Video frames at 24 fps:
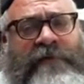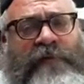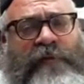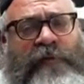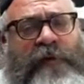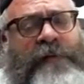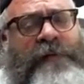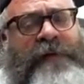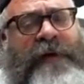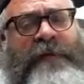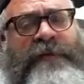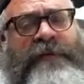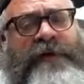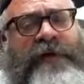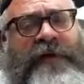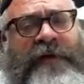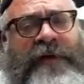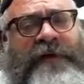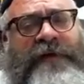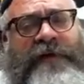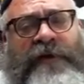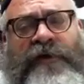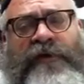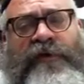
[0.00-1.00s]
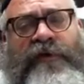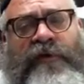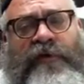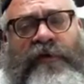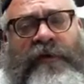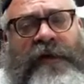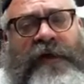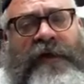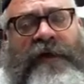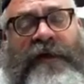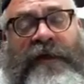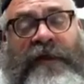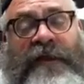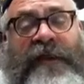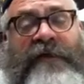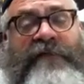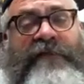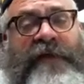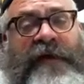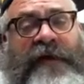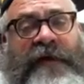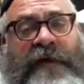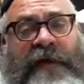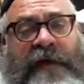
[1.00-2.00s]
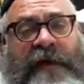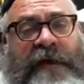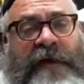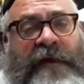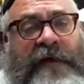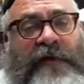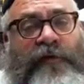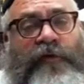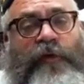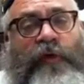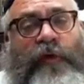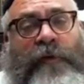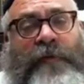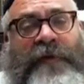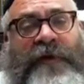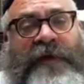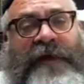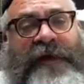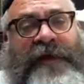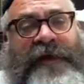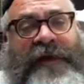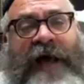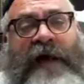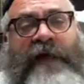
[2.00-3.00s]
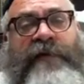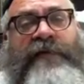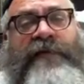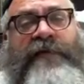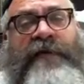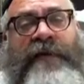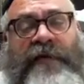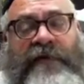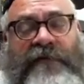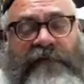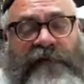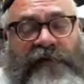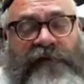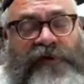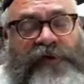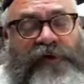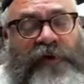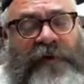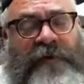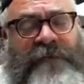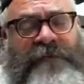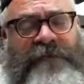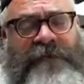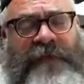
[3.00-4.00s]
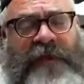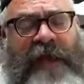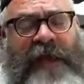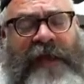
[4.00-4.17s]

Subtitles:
We wouldn't be able to continue living normally and healthily for sure.